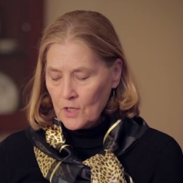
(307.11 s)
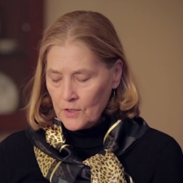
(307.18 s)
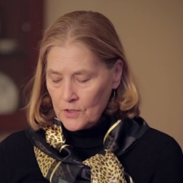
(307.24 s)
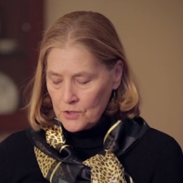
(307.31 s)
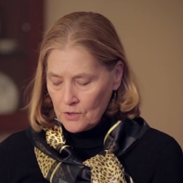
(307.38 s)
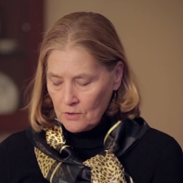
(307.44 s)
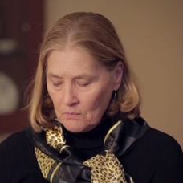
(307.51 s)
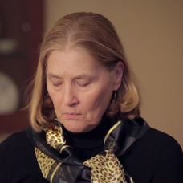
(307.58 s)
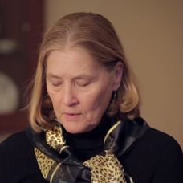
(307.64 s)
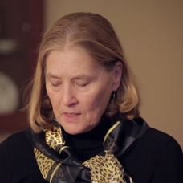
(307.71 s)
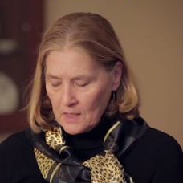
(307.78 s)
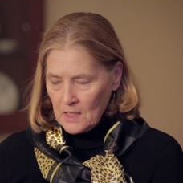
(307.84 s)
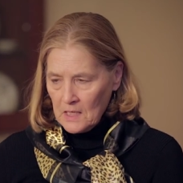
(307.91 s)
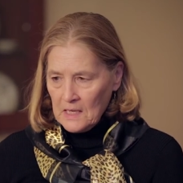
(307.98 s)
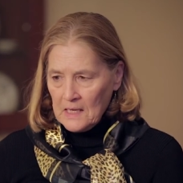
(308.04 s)
They shouldn't
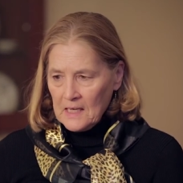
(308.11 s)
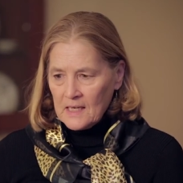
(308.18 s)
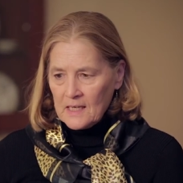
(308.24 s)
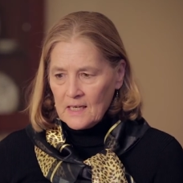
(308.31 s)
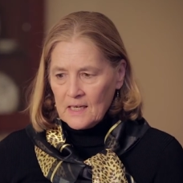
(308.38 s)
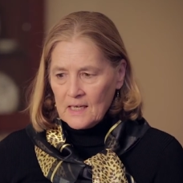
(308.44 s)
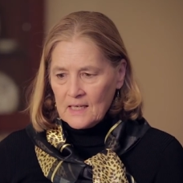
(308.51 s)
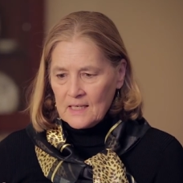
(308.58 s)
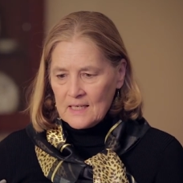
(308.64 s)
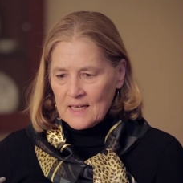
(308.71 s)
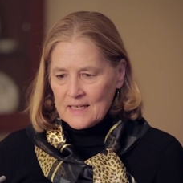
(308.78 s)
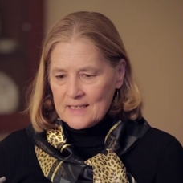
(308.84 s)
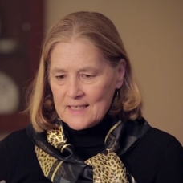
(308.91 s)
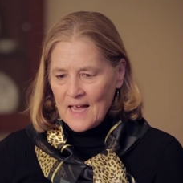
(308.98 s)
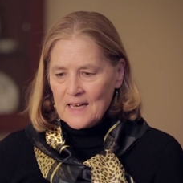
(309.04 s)
be
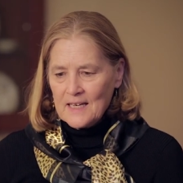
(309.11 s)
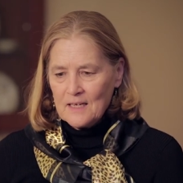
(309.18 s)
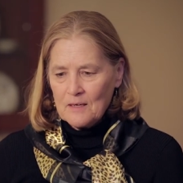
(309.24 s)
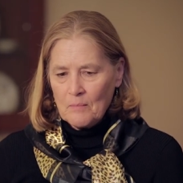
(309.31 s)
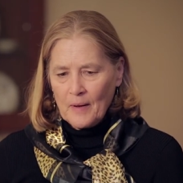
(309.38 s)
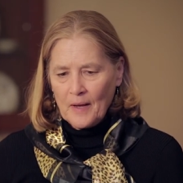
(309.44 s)
attended